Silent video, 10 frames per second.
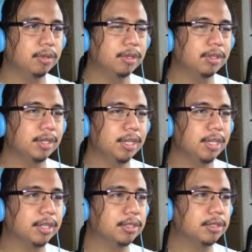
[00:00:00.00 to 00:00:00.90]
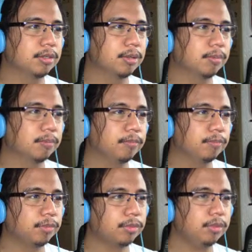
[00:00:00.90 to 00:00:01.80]
little idiots.
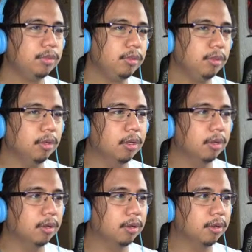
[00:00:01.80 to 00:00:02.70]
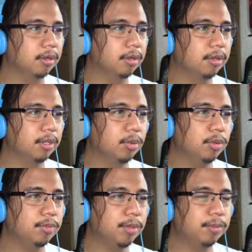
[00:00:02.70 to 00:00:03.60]
Uh, that
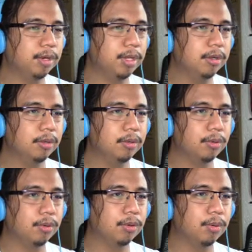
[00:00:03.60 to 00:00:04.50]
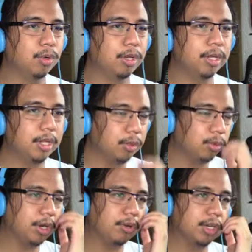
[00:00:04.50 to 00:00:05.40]
would be pretty good, or one day,
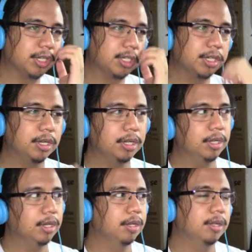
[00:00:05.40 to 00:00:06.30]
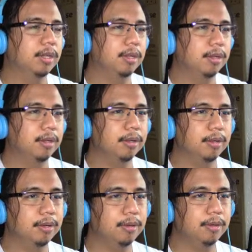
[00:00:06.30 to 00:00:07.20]
why rush?
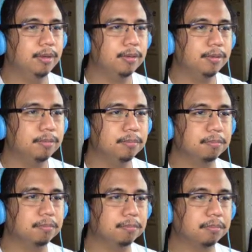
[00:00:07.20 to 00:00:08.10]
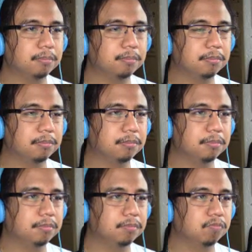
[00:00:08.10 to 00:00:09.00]
Um,
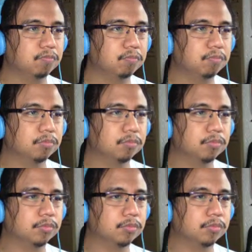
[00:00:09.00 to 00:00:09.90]
hmm.